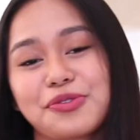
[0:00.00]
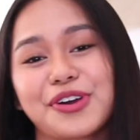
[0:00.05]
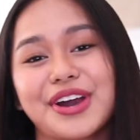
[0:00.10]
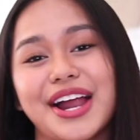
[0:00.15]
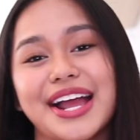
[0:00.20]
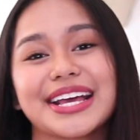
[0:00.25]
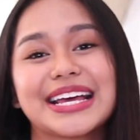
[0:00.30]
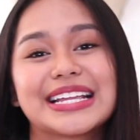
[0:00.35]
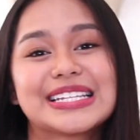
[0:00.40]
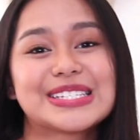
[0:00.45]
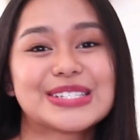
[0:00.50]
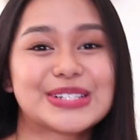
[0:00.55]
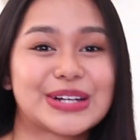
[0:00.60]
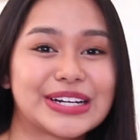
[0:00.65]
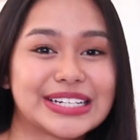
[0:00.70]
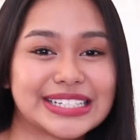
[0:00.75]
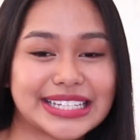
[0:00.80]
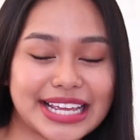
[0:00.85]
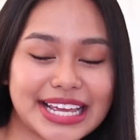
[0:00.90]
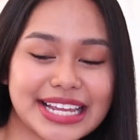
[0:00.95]
before I get
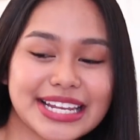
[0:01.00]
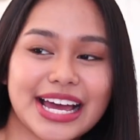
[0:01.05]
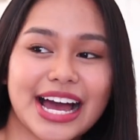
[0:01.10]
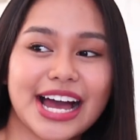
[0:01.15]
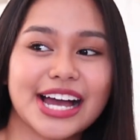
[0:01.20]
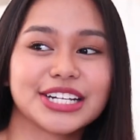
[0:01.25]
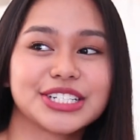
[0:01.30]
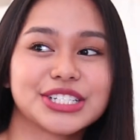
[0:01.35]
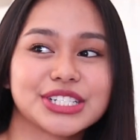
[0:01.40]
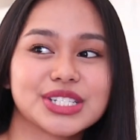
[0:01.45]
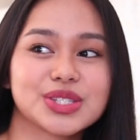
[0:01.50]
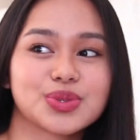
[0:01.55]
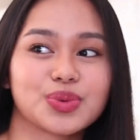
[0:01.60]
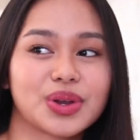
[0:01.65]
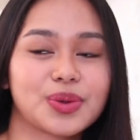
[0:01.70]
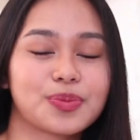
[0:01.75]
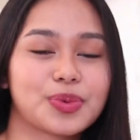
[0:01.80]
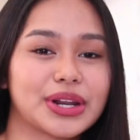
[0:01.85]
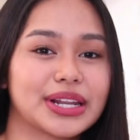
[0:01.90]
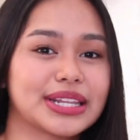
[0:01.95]
started, I just
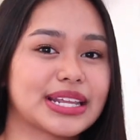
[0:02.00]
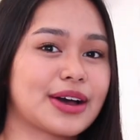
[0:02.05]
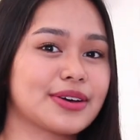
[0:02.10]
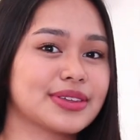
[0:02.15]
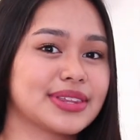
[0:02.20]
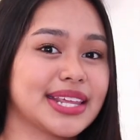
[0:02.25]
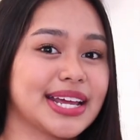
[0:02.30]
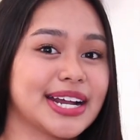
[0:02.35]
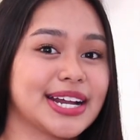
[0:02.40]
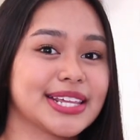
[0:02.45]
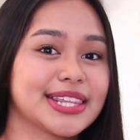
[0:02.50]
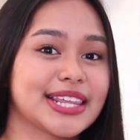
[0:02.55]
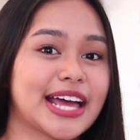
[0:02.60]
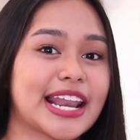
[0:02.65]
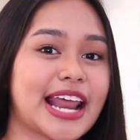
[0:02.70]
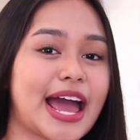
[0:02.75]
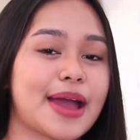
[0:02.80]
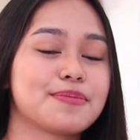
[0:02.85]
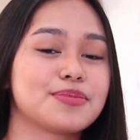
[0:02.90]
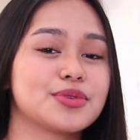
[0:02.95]
want to put it out there
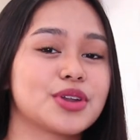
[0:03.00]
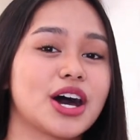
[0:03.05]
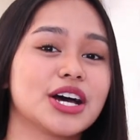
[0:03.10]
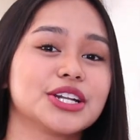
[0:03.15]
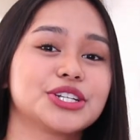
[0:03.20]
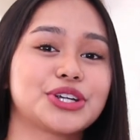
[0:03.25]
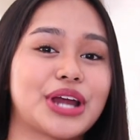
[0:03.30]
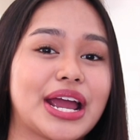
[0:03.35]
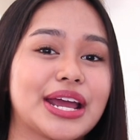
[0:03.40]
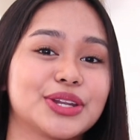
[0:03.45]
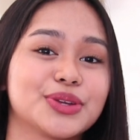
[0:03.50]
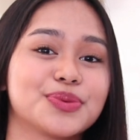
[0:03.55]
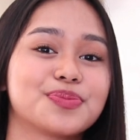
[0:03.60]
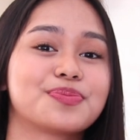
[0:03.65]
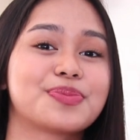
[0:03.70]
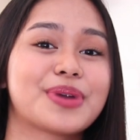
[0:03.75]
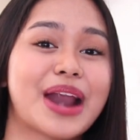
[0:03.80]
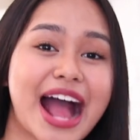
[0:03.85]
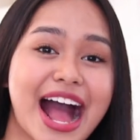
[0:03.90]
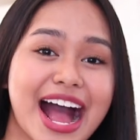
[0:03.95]
that I'm not trying to
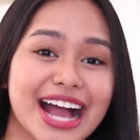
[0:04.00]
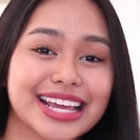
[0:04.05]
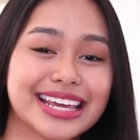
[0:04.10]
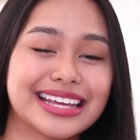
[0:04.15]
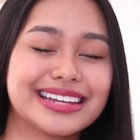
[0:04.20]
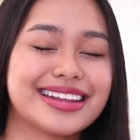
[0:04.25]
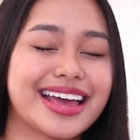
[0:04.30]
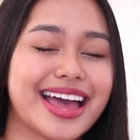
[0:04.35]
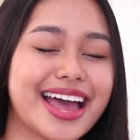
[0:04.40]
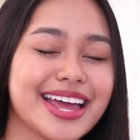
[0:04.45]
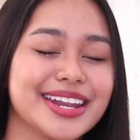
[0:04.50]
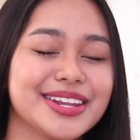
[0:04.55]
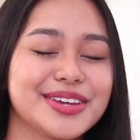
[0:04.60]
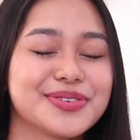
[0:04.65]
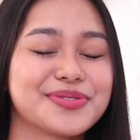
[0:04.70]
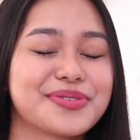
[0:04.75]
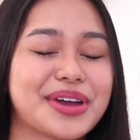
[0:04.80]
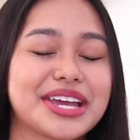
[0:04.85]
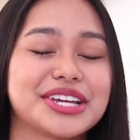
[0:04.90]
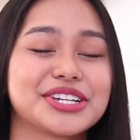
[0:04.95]
brag in
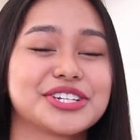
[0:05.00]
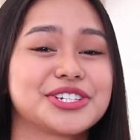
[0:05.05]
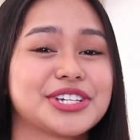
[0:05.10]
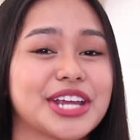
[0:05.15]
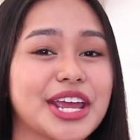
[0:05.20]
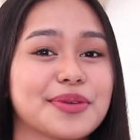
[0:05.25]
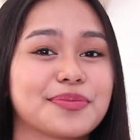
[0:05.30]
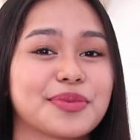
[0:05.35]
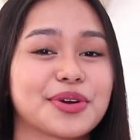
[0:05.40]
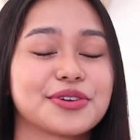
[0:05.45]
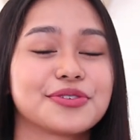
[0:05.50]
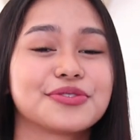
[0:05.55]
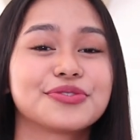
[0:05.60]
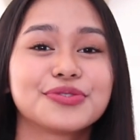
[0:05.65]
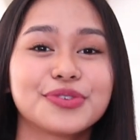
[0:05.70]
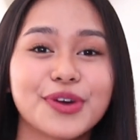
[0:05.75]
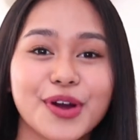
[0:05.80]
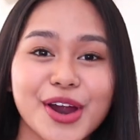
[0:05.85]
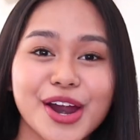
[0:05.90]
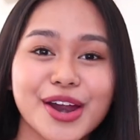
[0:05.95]
any way, shape, or
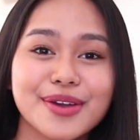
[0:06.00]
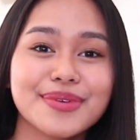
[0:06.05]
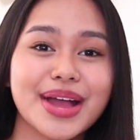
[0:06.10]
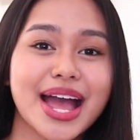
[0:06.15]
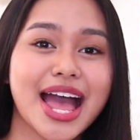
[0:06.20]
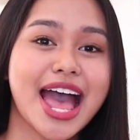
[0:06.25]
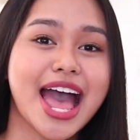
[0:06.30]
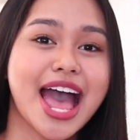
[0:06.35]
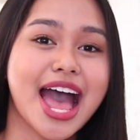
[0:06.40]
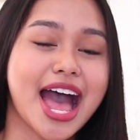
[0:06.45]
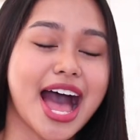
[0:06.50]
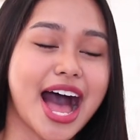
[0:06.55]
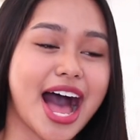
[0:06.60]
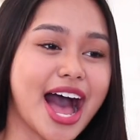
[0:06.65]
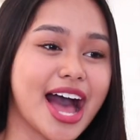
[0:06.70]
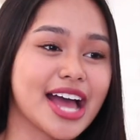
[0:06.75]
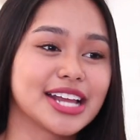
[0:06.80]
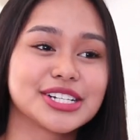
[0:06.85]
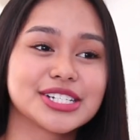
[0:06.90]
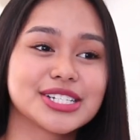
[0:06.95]
form.
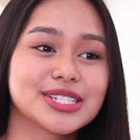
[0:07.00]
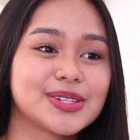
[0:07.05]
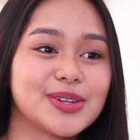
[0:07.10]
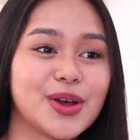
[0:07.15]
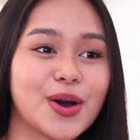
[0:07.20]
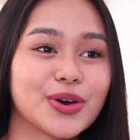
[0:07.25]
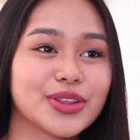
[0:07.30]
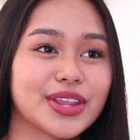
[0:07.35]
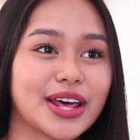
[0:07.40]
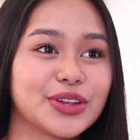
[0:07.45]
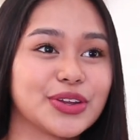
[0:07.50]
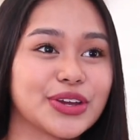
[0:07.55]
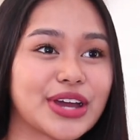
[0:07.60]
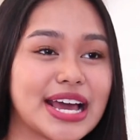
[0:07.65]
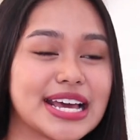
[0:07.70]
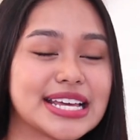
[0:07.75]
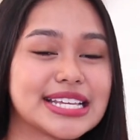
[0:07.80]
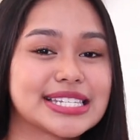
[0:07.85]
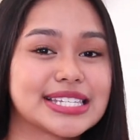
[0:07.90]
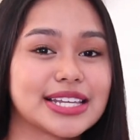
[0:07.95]
I just know that you
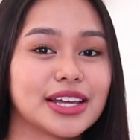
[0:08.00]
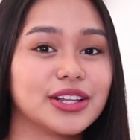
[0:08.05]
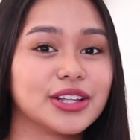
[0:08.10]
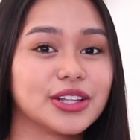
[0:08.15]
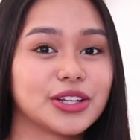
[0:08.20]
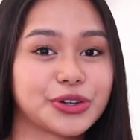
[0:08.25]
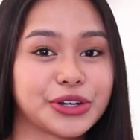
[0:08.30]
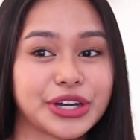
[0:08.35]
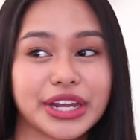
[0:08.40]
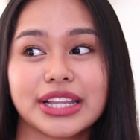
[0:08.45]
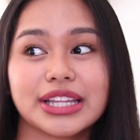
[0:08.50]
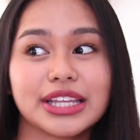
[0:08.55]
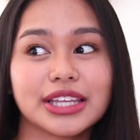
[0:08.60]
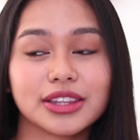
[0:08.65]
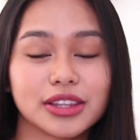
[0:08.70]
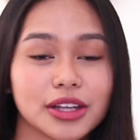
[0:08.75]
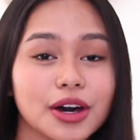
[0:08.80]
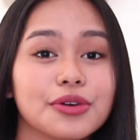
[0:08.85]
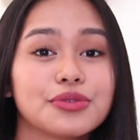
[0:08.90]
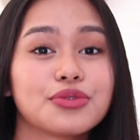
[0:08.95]
guys really
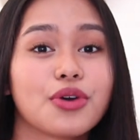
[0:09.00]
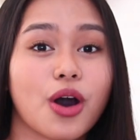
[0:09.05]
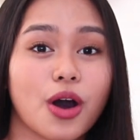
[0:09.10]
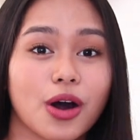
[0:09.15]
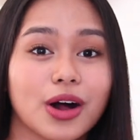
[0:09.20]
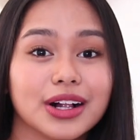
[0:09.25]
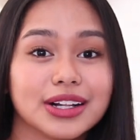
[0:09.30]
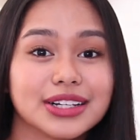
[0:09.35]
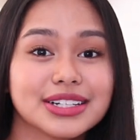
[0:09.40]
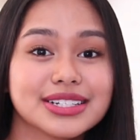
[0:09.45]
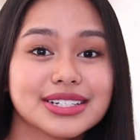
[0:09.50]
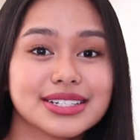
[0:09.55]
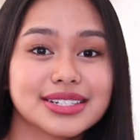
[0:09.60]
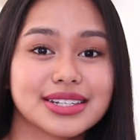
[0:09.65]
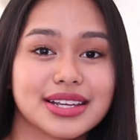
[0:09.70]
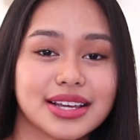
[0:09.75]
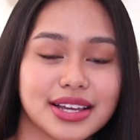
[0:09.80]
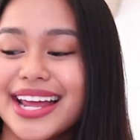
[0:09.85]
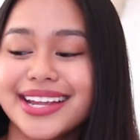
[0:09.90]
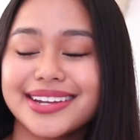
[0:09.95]
love
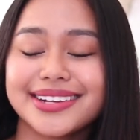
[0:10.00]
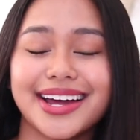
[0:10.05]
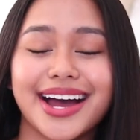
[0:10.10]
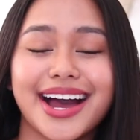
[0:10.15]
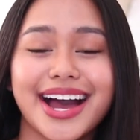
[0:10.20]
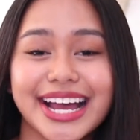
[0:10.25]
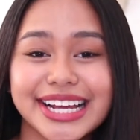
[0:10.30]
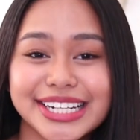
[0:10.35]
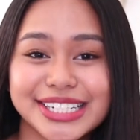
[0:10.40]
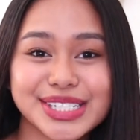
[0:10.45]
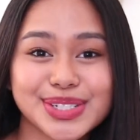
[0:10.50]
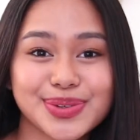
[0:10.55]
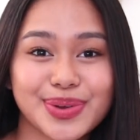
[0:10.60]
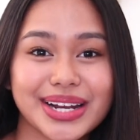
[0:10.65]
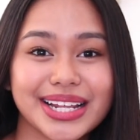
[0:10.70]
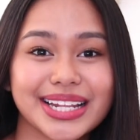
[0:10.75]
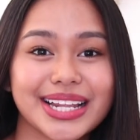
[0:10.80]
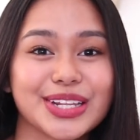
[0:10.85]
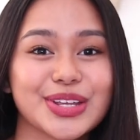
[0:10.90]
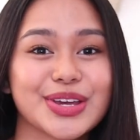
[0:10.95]
hauls. And I just
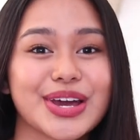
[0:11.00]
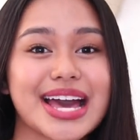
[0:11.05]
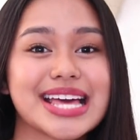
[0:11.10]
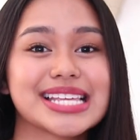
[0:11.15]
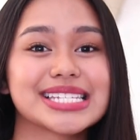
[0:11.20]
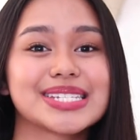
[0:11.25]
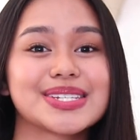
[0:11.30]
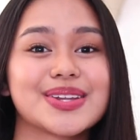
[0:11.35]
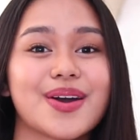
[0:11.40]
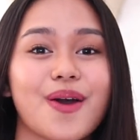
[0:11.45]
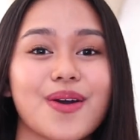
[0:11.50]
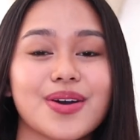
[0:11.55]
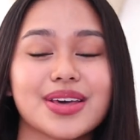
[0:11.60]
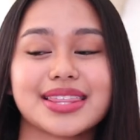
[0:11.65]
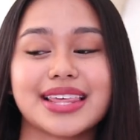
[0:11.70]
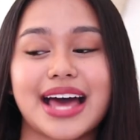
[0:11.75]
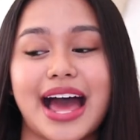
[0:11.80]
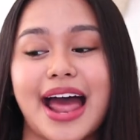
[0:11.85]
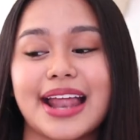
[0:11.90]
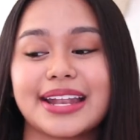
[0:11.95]
want to let you guys know
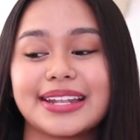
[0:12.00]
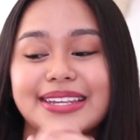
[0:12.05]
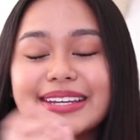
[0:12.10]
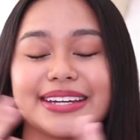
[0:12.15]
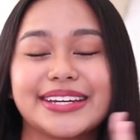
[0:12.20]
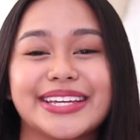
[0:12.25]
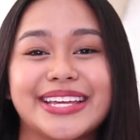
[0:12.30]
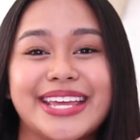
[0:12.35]
that